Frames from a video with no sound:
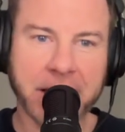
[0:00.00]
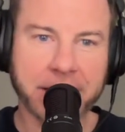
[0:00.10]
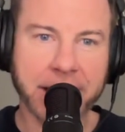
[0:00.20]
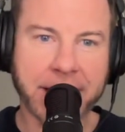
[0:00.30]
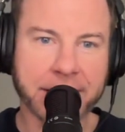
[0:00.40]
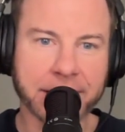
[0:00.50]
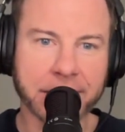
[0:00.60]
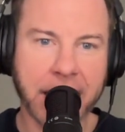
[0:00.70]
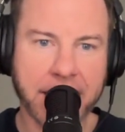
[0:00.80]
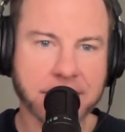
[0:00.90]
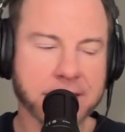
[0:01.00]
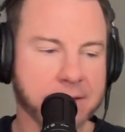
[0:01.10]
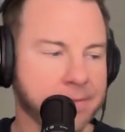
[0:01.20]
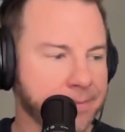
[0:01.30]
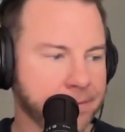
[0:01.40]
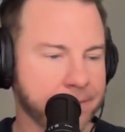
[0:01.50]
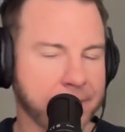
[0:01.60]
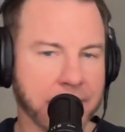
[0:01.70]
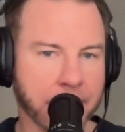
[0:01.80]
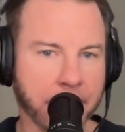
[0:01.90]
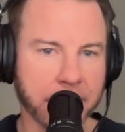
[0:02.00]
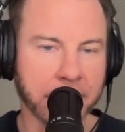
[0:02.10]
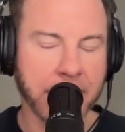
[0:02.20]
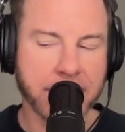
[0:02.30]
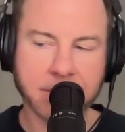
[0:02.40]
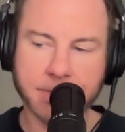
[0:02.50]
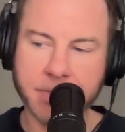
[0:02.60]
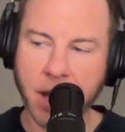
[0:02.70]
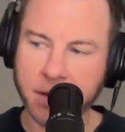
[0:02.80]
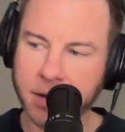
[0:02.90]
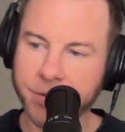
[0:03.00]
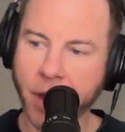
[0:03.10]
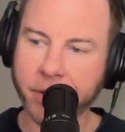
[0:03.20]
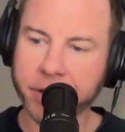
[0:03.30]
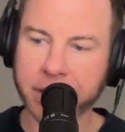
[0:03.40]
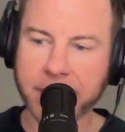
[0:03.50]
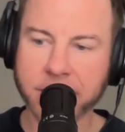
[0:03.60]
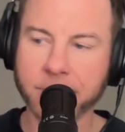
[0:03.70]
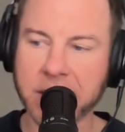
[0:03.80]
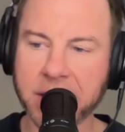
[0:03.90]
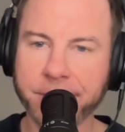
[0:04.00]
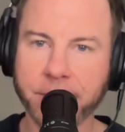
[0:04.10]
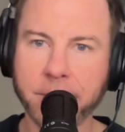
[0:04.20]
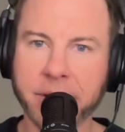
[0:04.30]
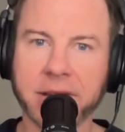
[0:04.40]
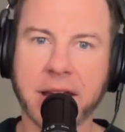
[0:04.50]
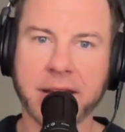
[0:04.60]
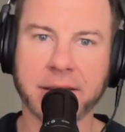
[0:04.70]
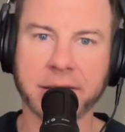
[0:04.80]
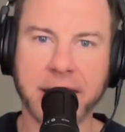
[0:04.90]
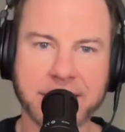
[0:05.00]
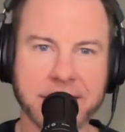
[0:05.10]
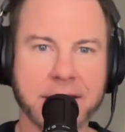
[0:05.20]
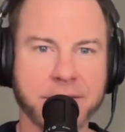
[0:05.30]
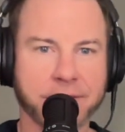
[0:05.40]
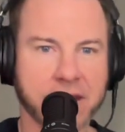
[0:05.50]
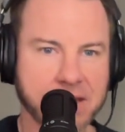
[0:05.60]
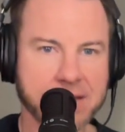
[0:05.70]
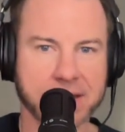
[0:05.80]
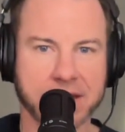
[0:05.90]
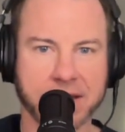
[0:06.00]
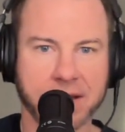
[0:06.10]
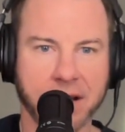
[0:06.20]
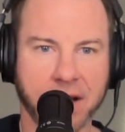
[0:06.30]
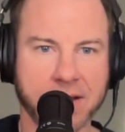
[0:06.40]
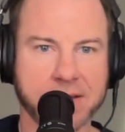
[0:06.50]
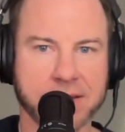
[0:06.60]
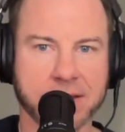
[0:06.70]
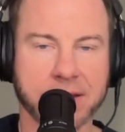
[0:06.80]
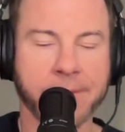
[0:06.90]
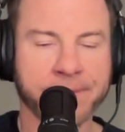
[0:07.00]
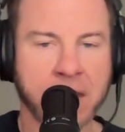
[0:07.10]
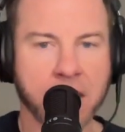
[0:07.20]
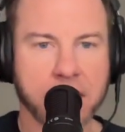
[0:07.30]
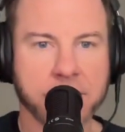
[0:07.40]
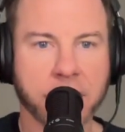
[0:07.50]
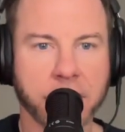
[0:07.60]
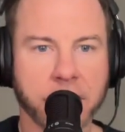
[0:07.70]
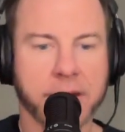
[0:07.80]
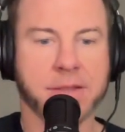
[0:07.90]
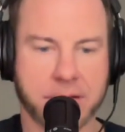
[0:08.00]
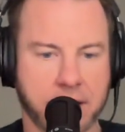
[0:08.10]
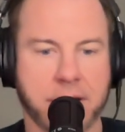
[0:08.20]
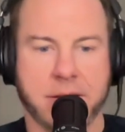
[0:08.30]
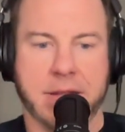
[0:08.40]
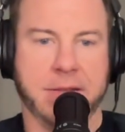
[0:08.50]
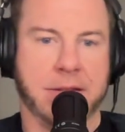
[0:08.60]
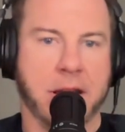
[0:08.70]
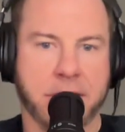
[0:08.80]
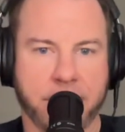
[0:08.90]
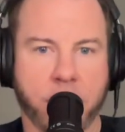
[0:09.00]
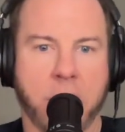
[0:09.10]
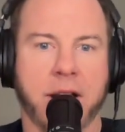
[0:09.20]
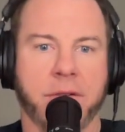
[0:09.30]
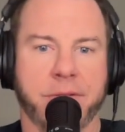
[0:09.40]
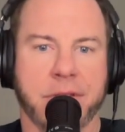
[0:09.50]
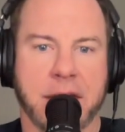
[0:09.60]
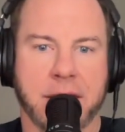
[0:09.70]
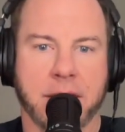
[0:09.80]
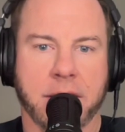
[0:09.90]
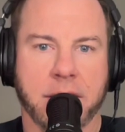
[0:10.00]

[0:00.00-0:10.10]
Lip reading: like less not only less meaningful, but like less convincing, honestly. So it's kind of a wild thing.